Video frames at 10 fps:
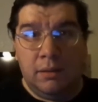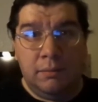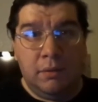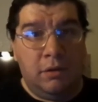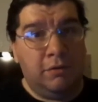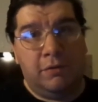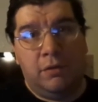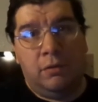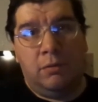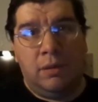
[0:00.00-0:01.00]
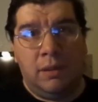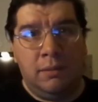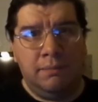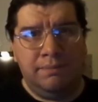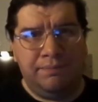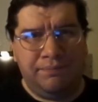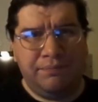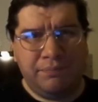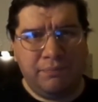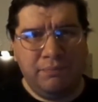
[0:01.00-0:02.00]
Um, also, um,
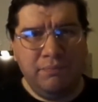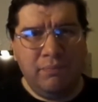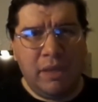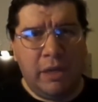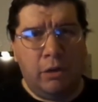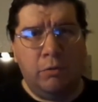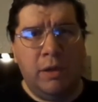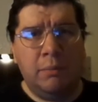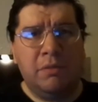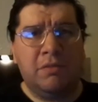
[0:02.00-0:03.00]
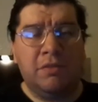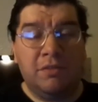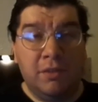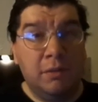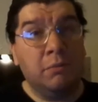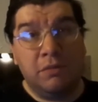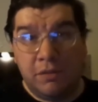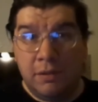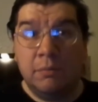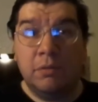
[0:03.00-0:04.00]
Harold Ramis' son
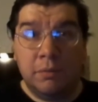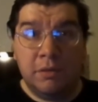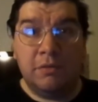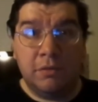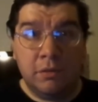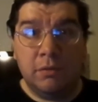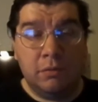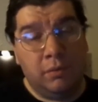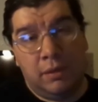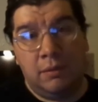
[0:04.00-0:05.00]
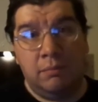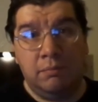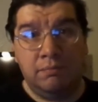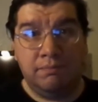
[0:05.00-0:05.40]
was in the movie too, and